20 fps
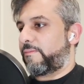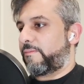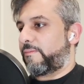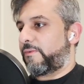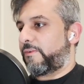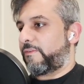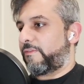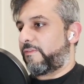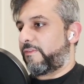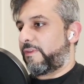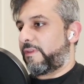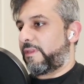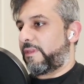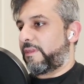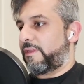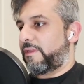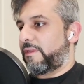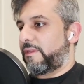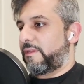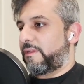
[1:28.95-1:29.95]
movie
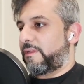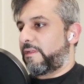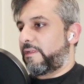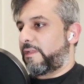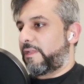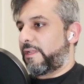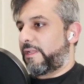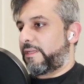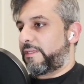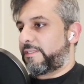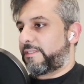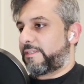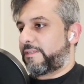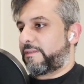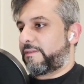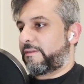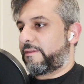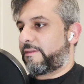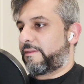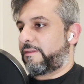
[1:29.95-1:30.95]

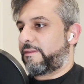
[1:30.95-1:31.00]
list.